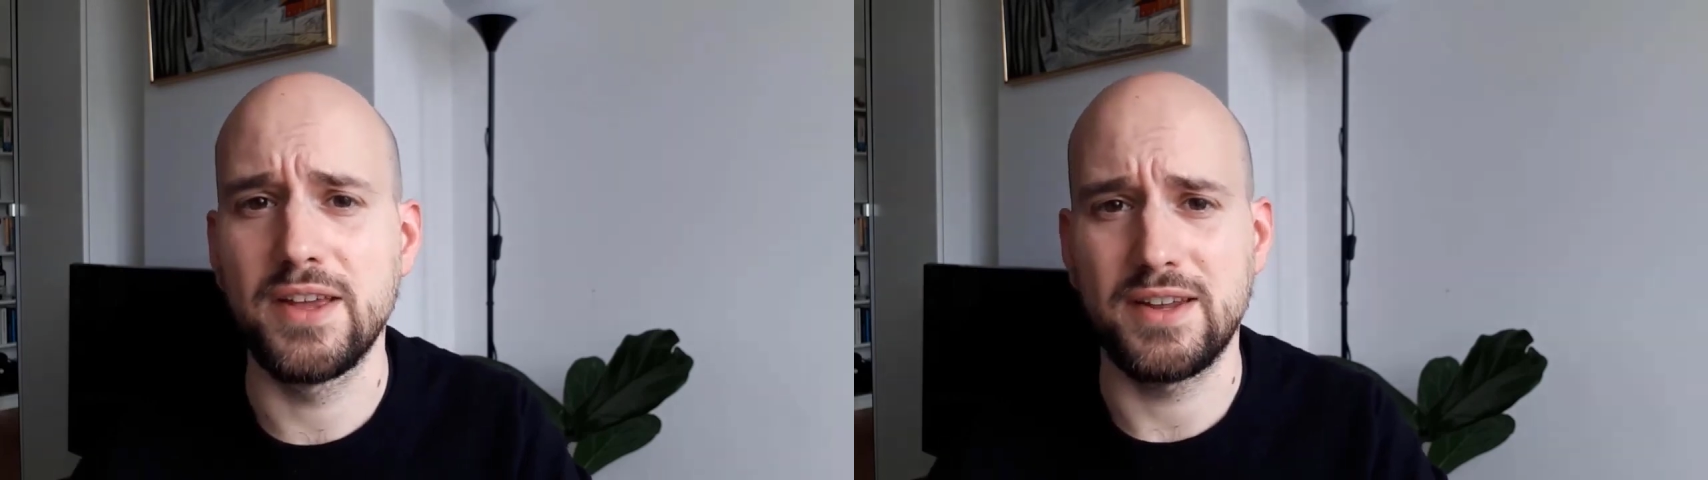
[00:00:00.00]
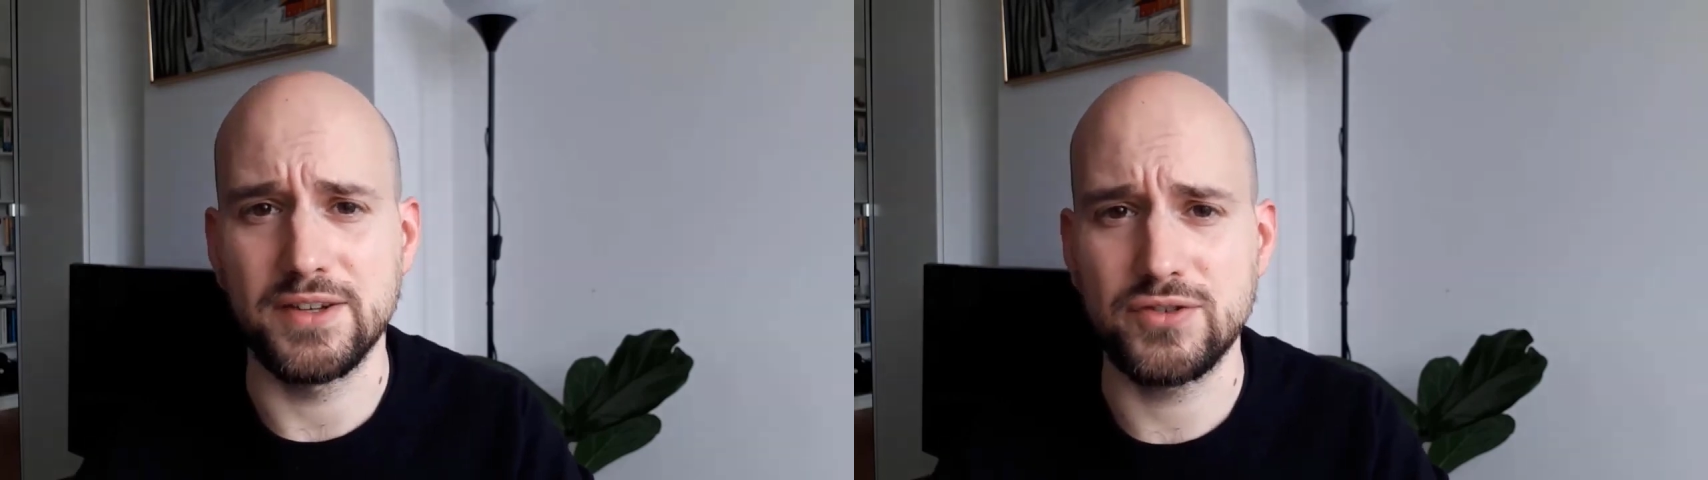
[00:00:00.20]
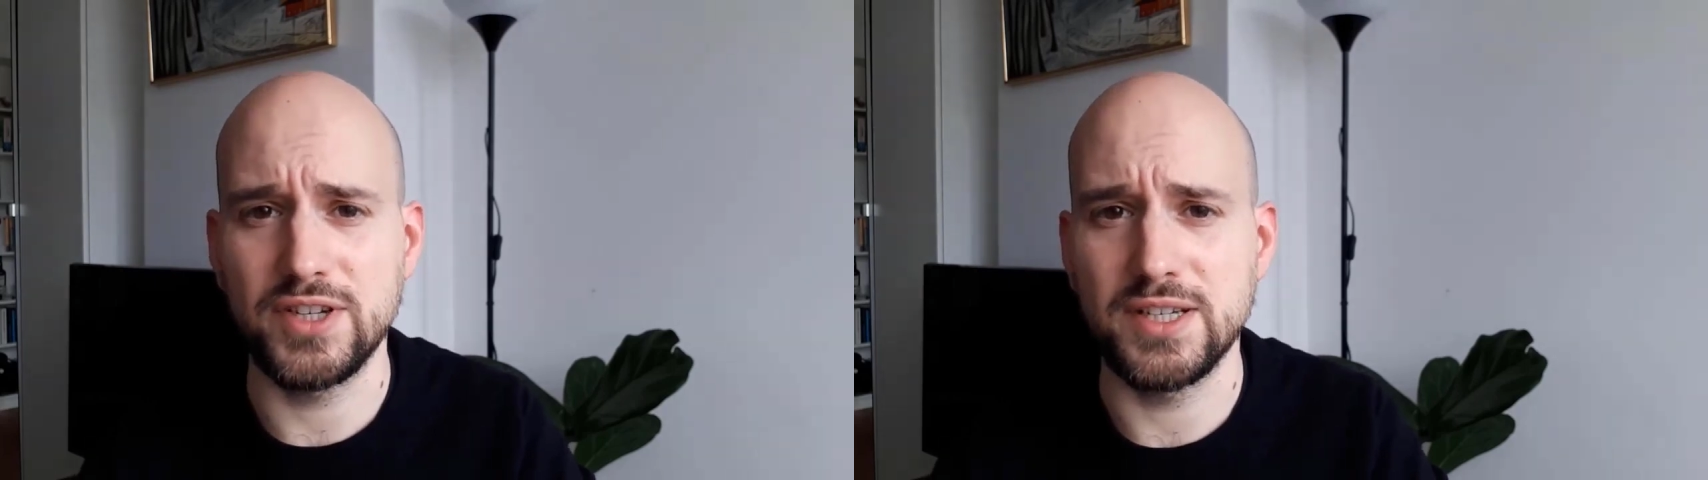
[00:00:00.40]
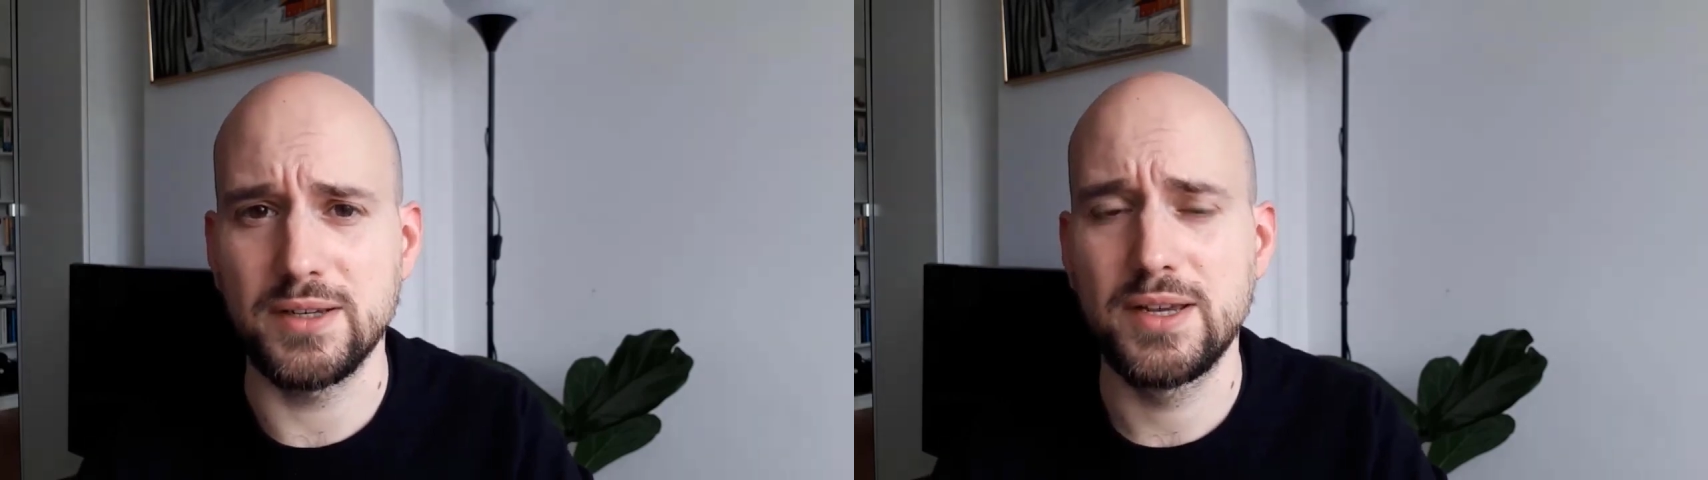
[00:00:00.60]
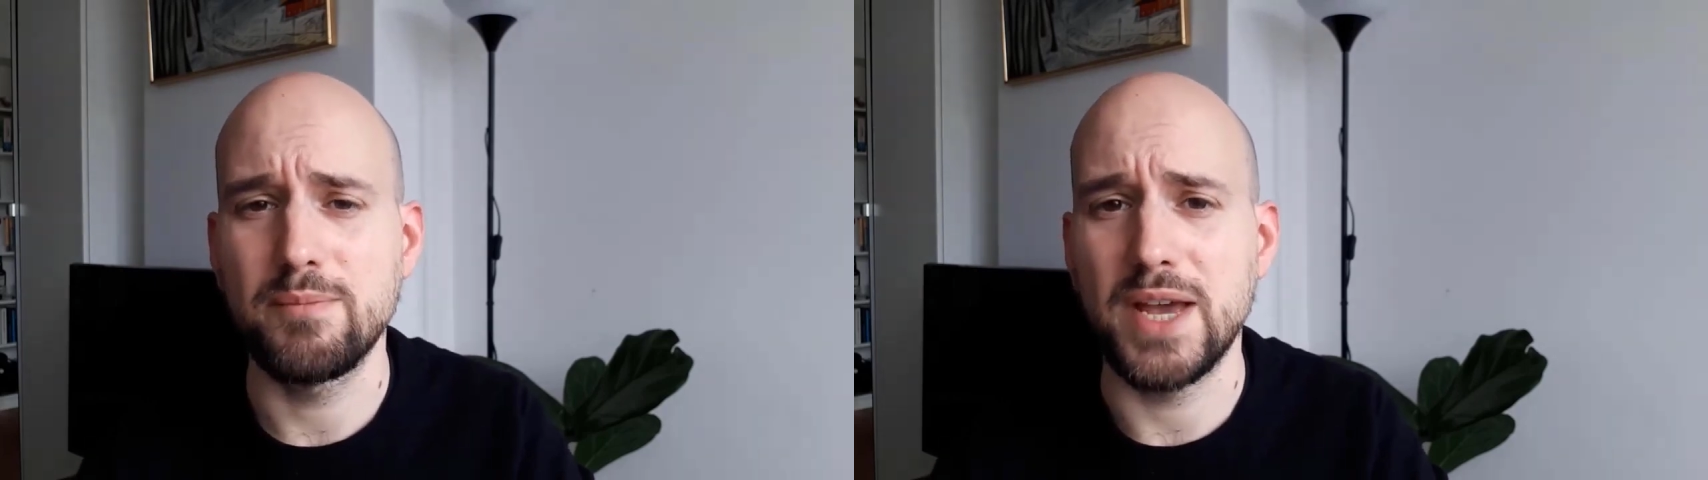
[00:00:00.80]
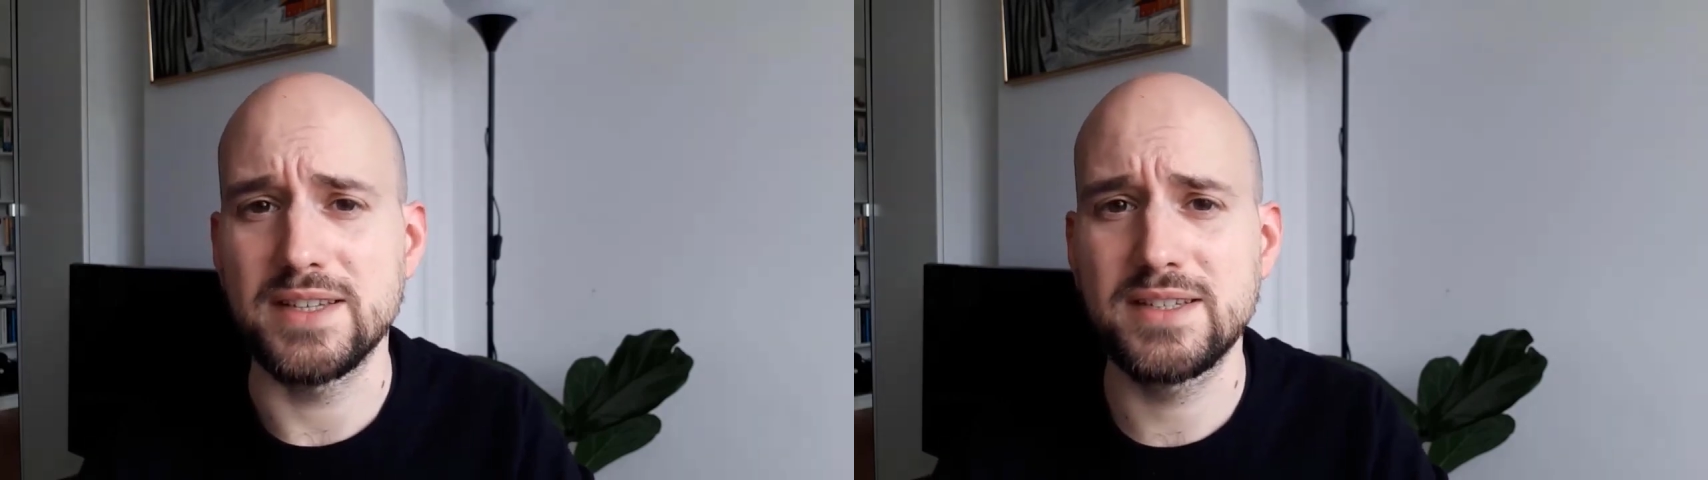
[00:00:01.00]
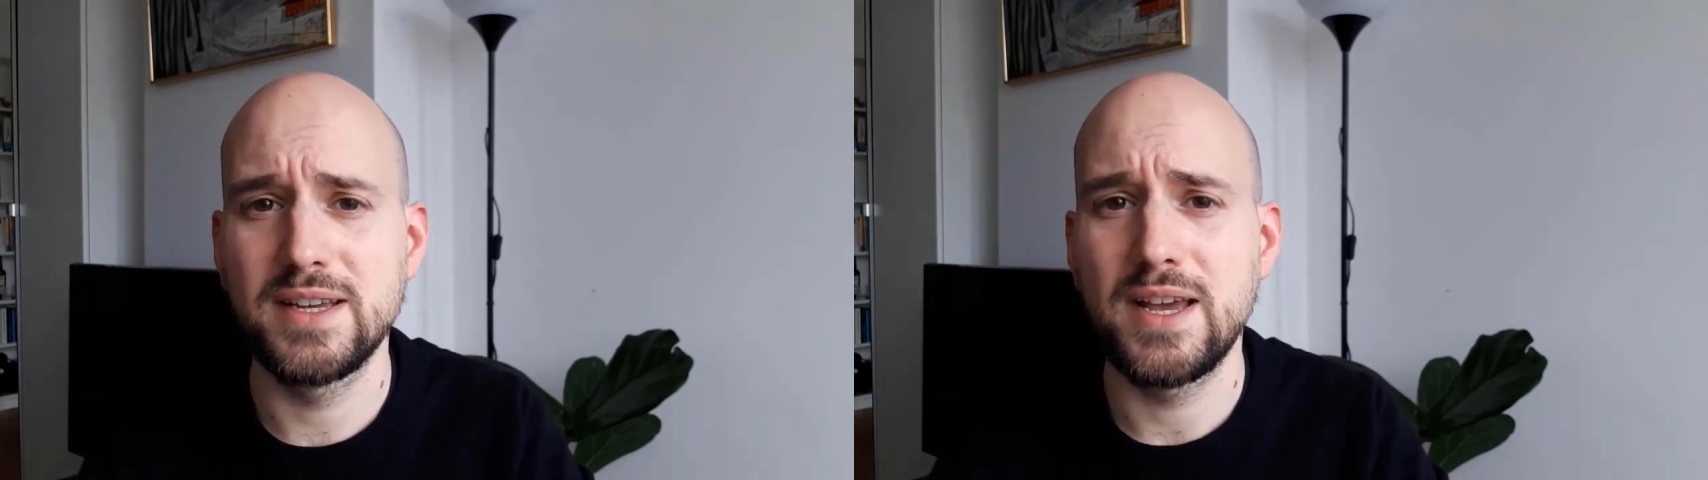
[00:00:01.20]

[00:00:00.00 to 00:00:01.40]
the treaty-based